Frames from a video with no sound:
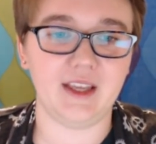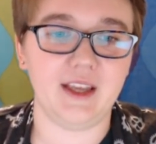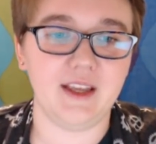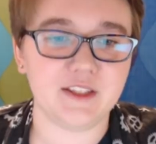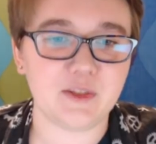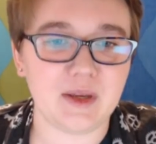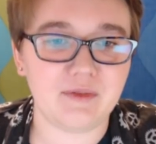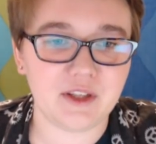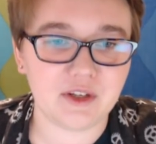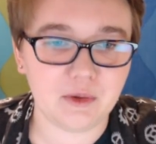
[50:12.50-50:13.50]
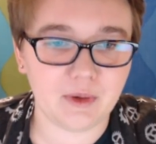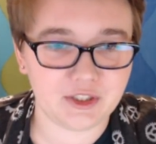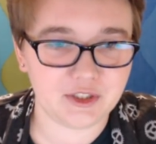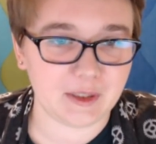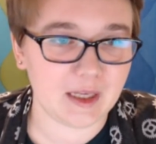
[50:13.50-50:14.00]
So we have another
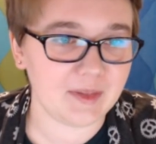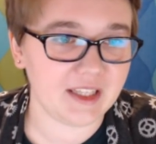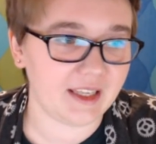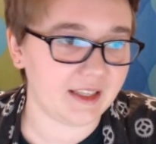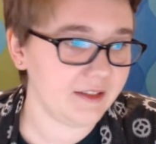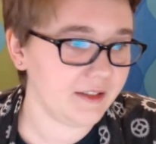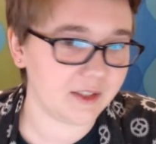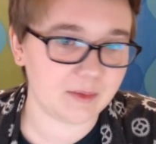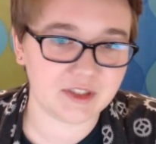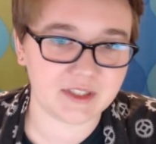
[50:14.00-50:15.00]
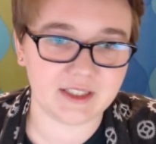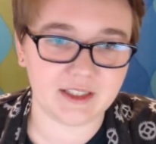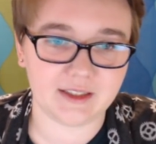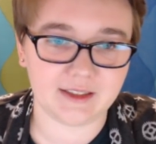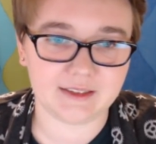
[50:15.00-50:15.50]
question coming in, so I'm just going
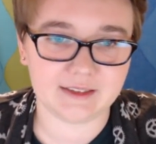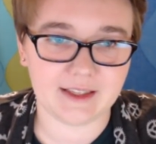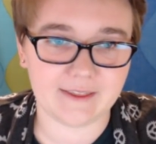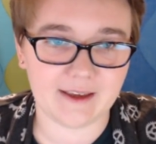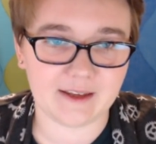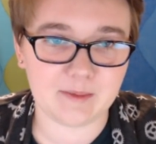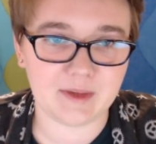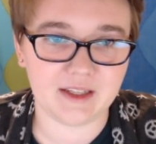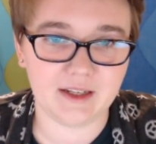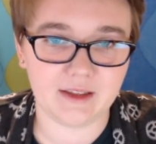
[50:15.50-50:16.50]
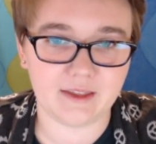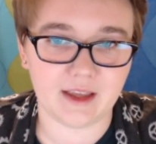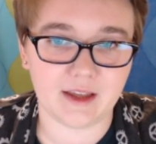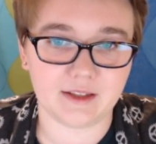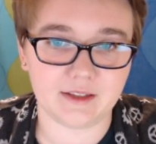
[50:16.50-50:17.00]
to let that come in and
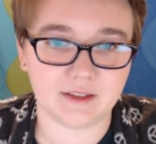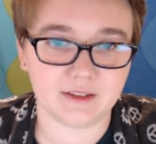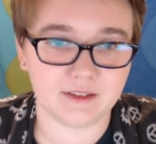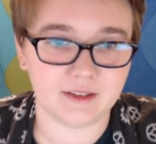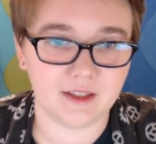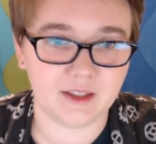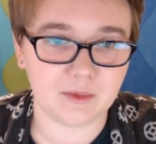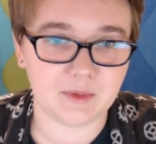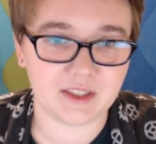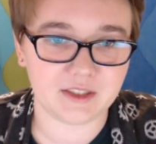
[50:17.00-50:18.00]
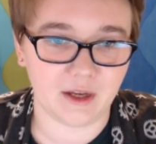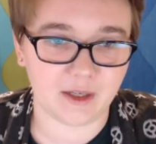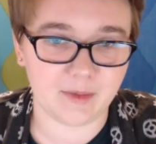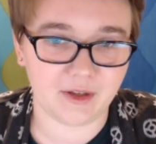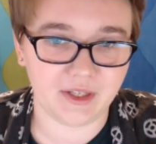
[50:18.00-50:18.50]
then we can talk
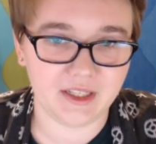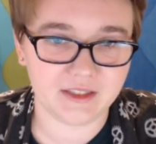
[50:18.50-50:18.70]
about it.